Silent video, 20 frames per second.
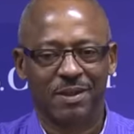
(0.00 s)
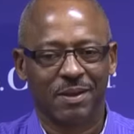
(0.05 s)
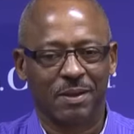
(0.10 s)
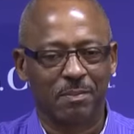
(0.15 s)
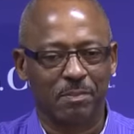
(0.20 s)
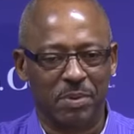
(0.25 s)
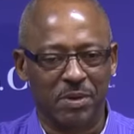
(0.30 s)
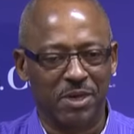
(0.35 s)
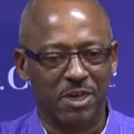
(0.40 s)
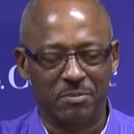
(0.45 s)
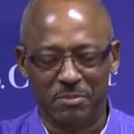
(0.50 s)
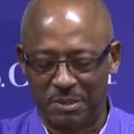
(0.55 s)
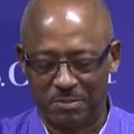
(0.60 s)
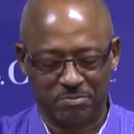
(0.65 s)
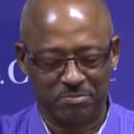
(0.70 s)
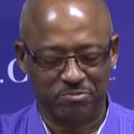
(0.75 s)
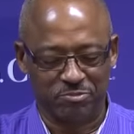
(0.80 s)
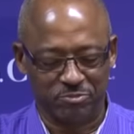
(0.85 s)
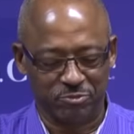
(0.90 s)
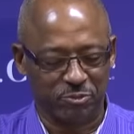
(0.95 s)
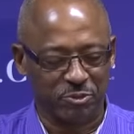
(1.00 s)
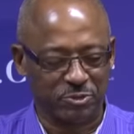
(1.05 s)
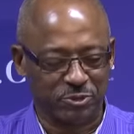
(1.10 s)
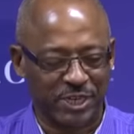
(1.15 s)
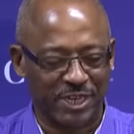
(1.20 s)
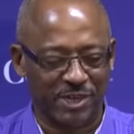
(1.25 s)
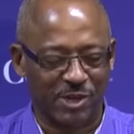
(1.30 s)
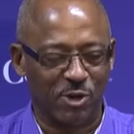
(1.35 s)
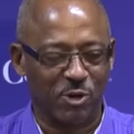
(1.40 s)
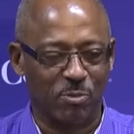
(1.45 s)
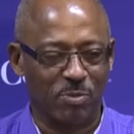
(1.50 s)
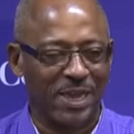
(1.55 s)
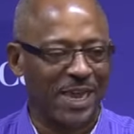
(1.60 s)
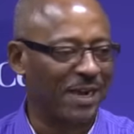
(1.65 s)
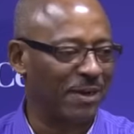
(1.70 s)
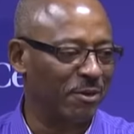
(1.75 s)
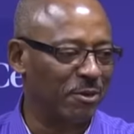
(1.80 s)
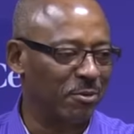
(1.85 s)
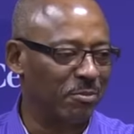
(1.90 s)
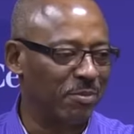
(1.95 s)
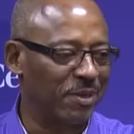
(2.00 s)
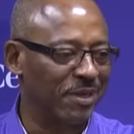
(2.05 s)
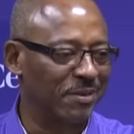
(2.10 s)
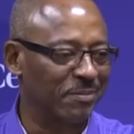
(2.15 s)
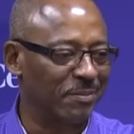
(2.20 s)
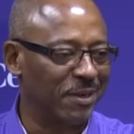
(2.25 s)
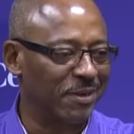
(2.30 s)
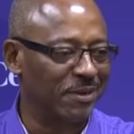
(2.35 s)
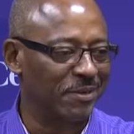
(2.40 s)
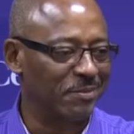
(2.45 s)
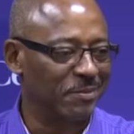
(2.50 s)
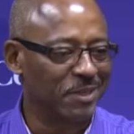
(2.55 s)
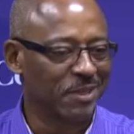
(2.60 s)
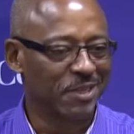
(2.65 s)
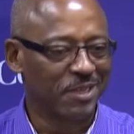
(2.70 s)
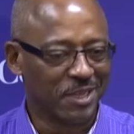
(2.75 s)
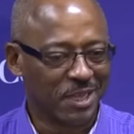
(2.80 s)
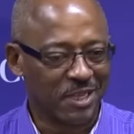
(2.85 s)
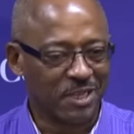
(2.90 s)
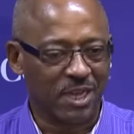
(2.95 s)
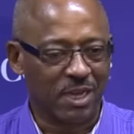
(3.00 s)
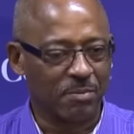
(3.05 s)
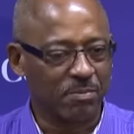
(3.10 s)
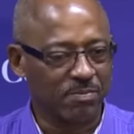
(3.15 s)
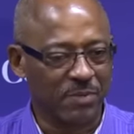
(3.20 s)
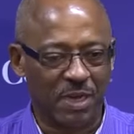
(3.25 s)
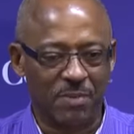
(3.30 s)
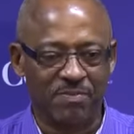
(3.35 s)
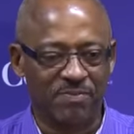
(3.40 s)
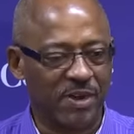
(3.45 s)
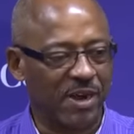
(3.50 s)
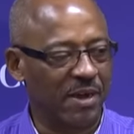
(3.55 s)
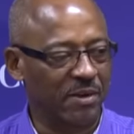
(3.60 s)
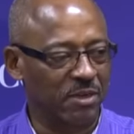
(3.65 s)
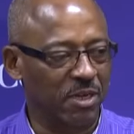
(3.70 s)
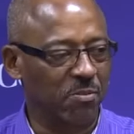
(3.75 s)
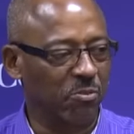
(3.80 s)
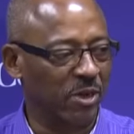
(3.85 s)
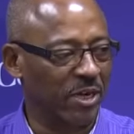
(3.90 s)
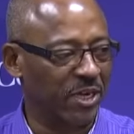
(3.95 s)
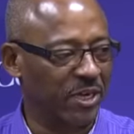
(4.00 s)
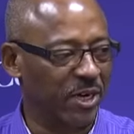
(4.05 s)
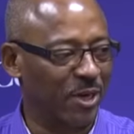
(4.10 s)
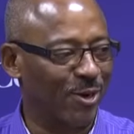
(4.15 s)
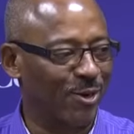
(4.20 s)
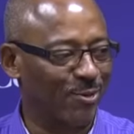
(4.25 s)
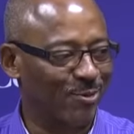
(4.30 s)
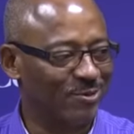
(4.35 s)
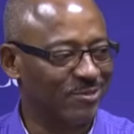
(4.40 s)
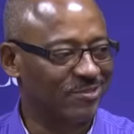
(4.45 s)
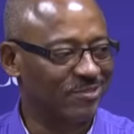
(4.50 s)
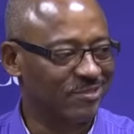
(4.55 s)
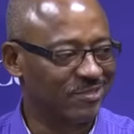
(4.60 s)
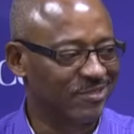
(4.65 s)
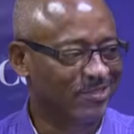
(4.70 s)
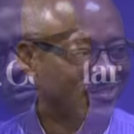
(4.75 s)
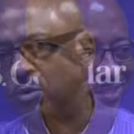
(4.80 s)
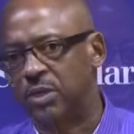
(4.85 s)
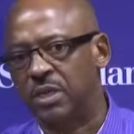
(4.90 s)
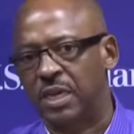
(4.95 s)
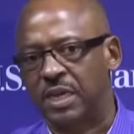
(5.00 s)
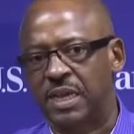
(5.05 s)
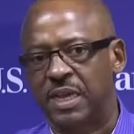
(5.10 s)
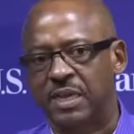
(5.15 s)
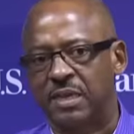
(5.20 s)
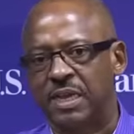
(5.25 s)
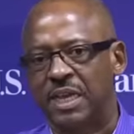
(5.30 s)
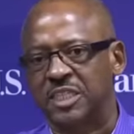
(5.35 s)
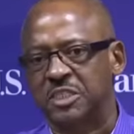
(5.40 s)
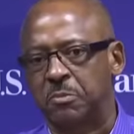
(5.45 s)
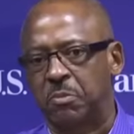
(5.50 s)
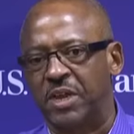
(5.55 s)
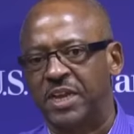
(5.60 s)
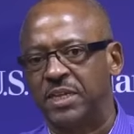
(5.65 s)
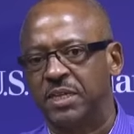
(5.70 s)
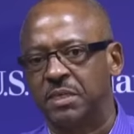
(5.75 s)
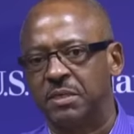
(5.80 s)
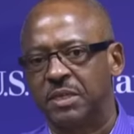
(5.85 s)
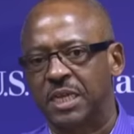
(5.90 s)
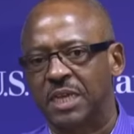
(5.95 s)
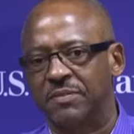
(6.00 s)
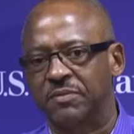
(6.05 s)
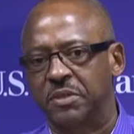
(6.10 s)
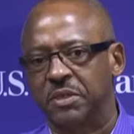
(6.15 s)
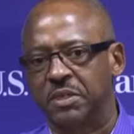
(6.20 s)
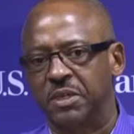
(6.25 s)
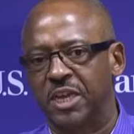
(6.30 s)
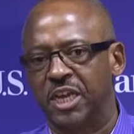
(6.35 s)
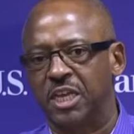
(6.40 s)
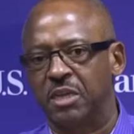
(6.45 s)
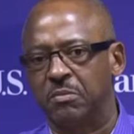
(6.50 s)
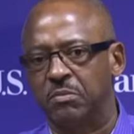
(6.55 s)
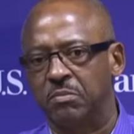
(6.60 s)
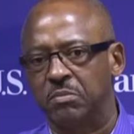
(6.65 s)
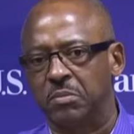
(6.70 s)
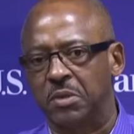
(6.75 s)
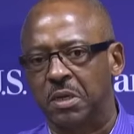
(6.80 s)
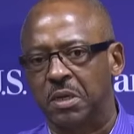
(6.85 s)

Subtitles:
I'm pumped. I'm trying to hold back a little bit, but I'm fired up, ready to go. Well, like I explained it after the game,